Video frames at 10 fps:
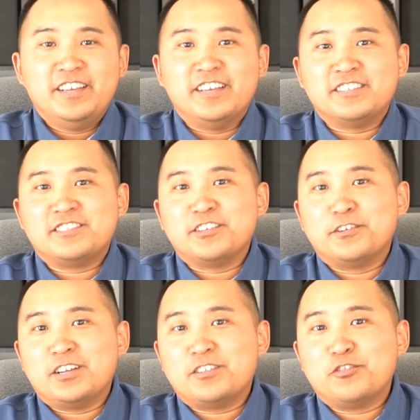And
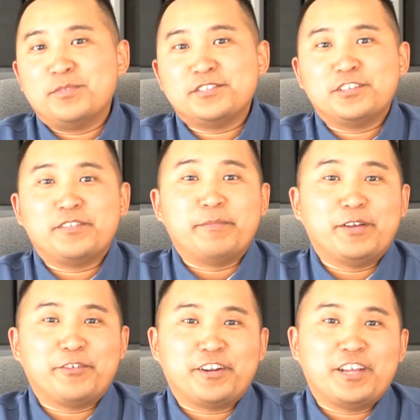so I told myself I'm
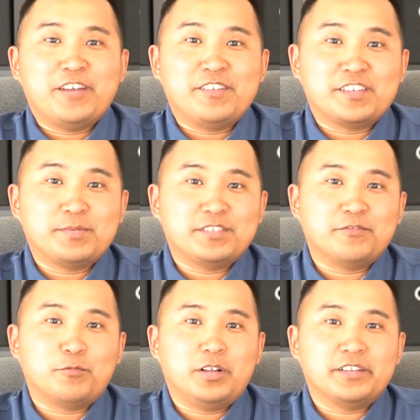never gonna have an
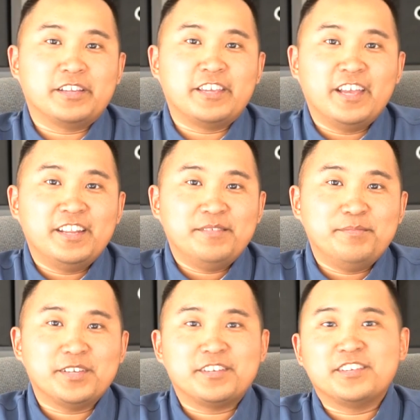expensive wallet again
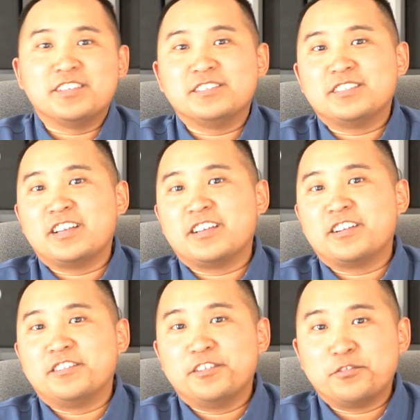because I got
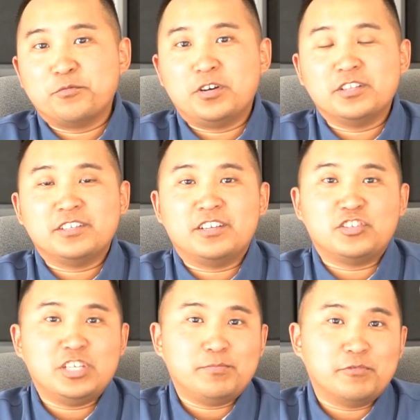another wallet, a
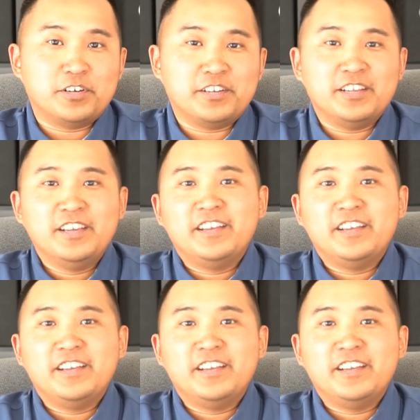cheap one,